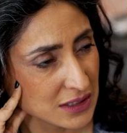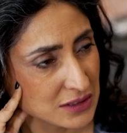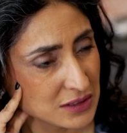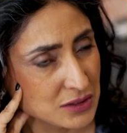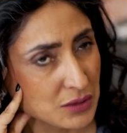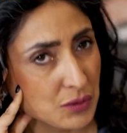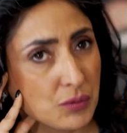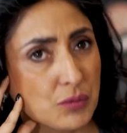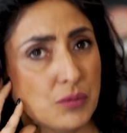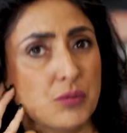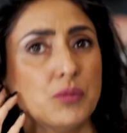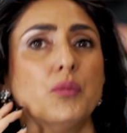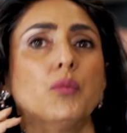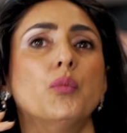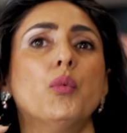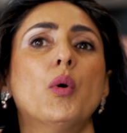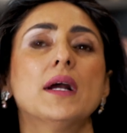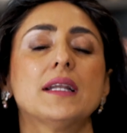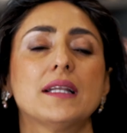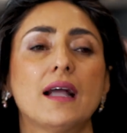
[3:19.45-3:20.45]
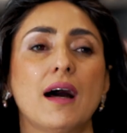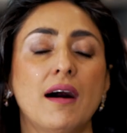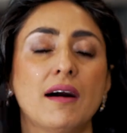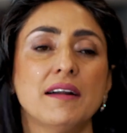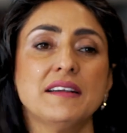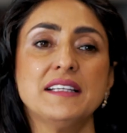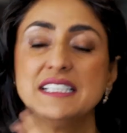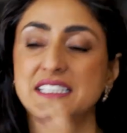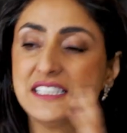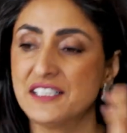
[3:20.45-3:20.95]
So what
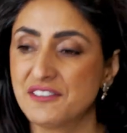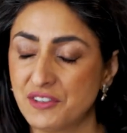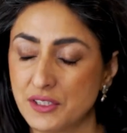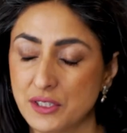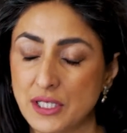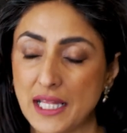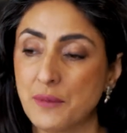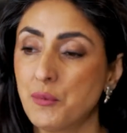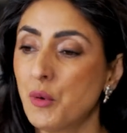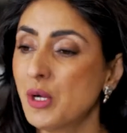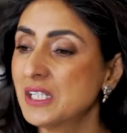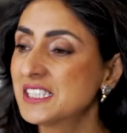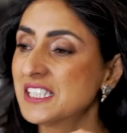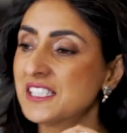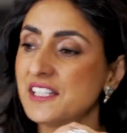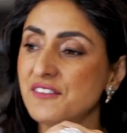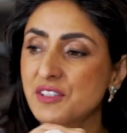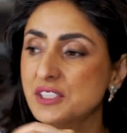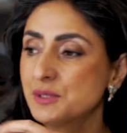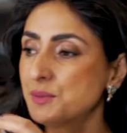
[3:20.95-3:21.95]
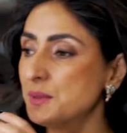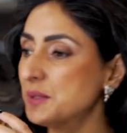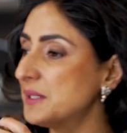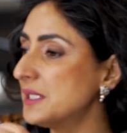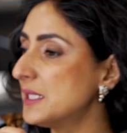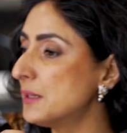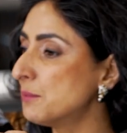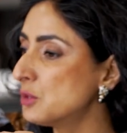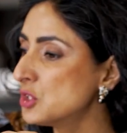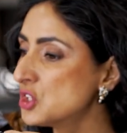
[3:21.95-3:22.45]
are these different, like, what's the difference
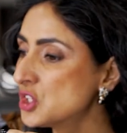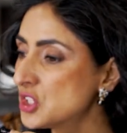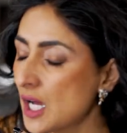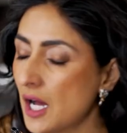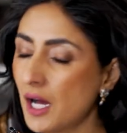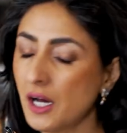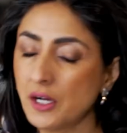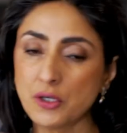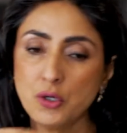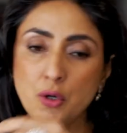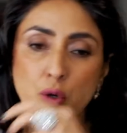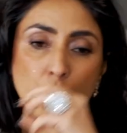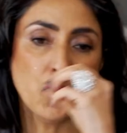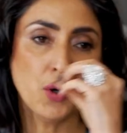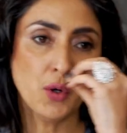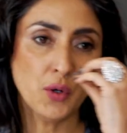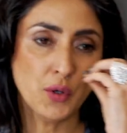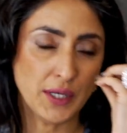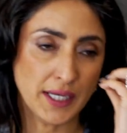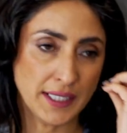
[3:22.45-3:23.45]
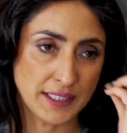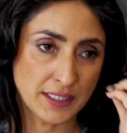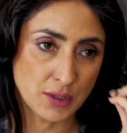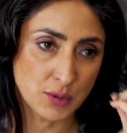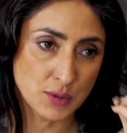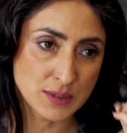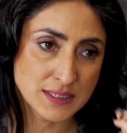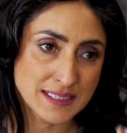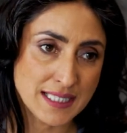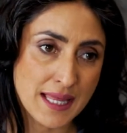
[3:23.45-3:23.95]
between a Mounjaro and
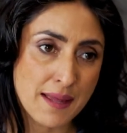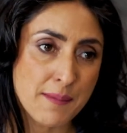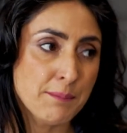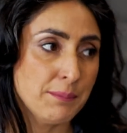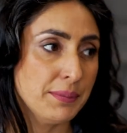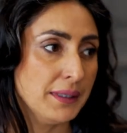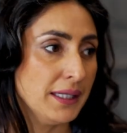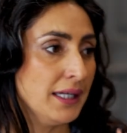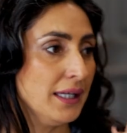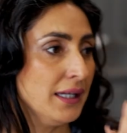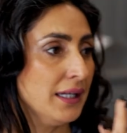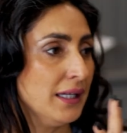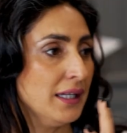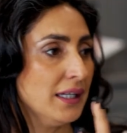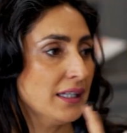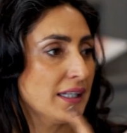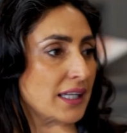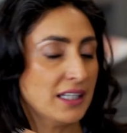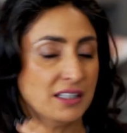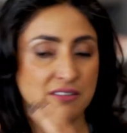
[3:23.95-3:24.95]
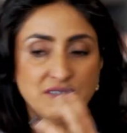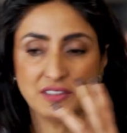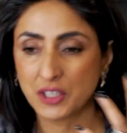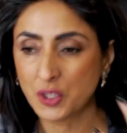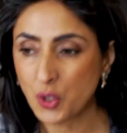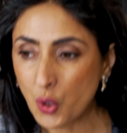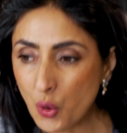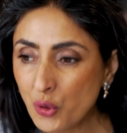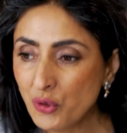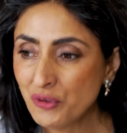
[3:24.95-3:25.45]
an Ozempic and a
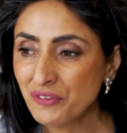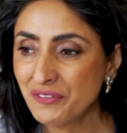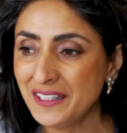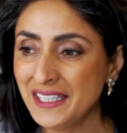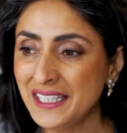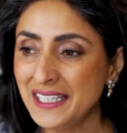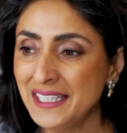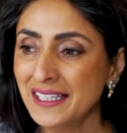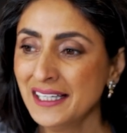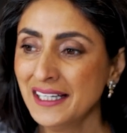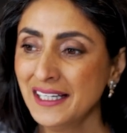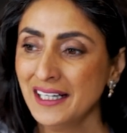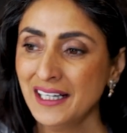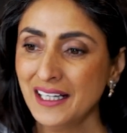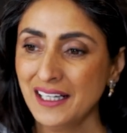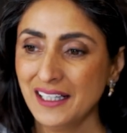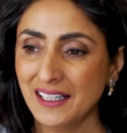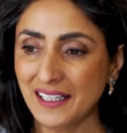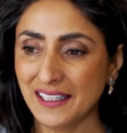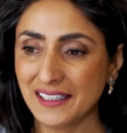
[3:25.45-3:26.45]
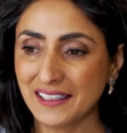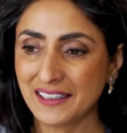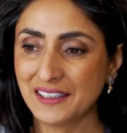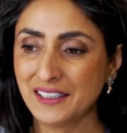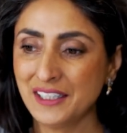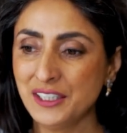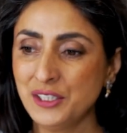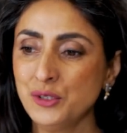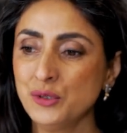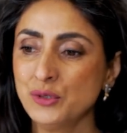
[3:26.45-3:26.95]
Wegovy?
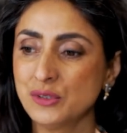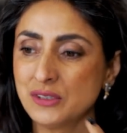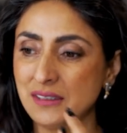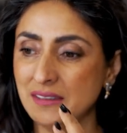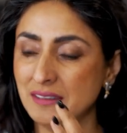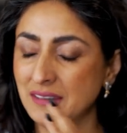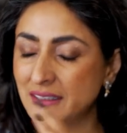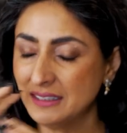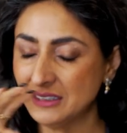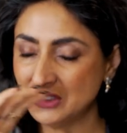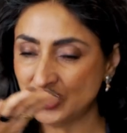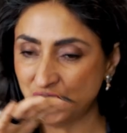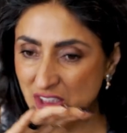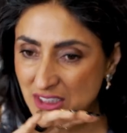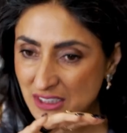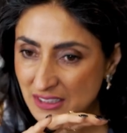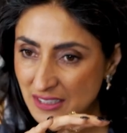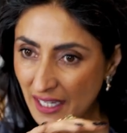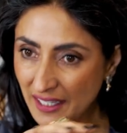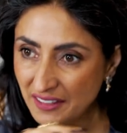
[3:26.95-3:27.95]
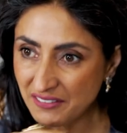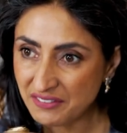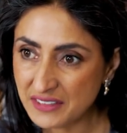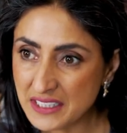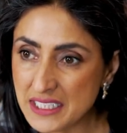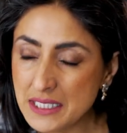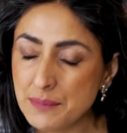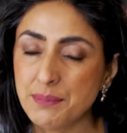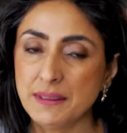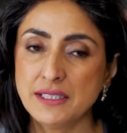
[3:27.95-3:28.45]
Can you just dive
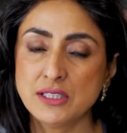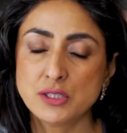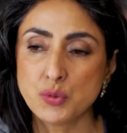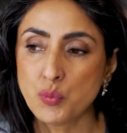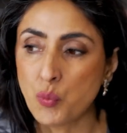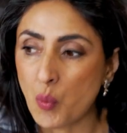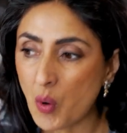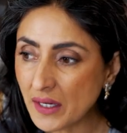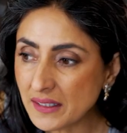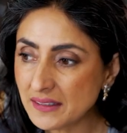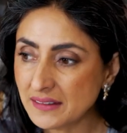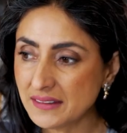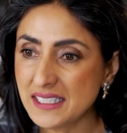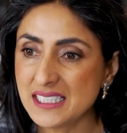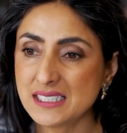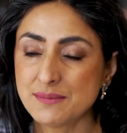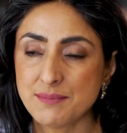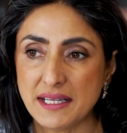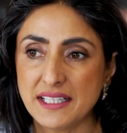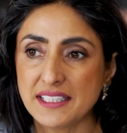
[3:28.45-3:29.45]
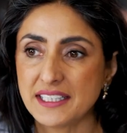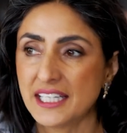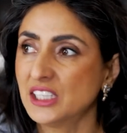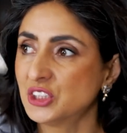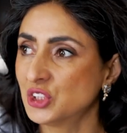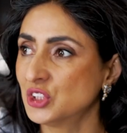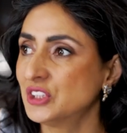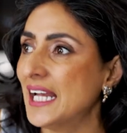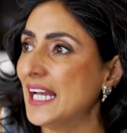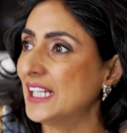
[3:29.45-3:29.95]
deep into what these
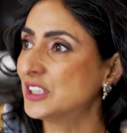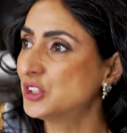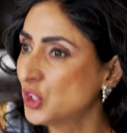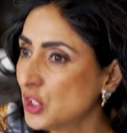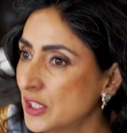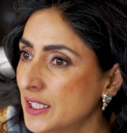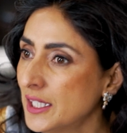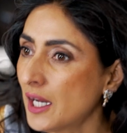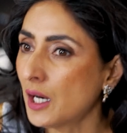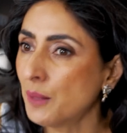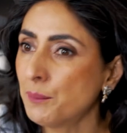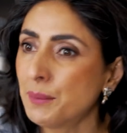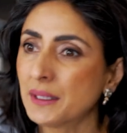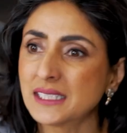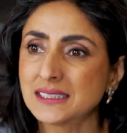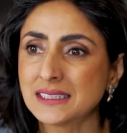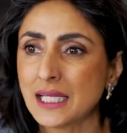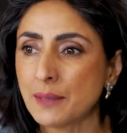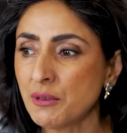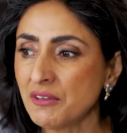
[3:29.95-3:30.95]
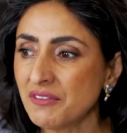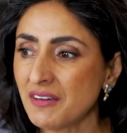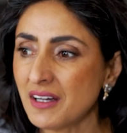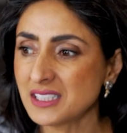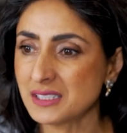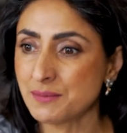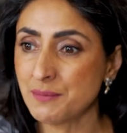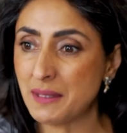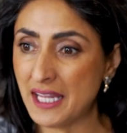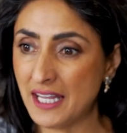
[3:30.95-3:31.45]
medications actually are? Because some of
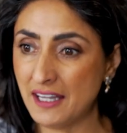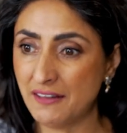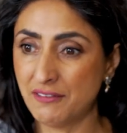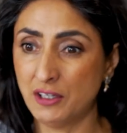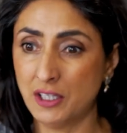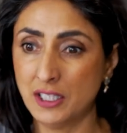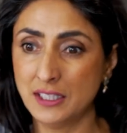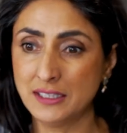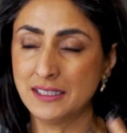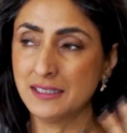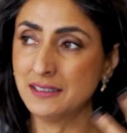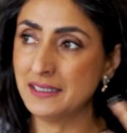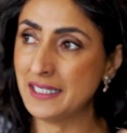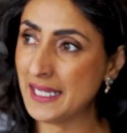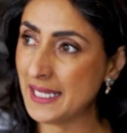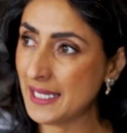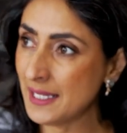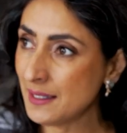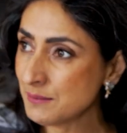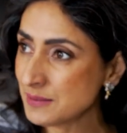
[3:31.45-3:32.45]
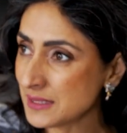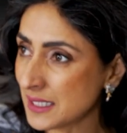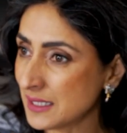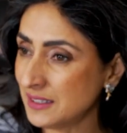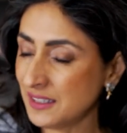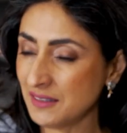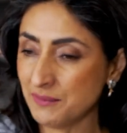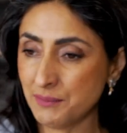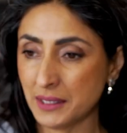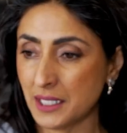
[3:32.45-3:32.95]
us may have heard the names
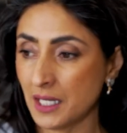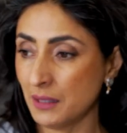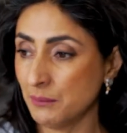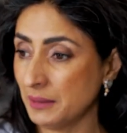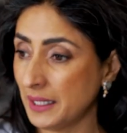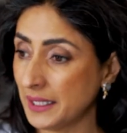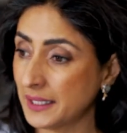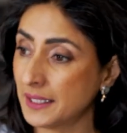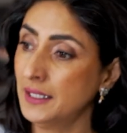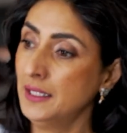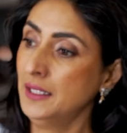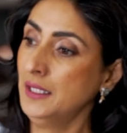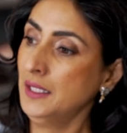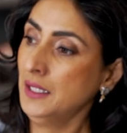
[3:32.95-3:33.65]
and they've become like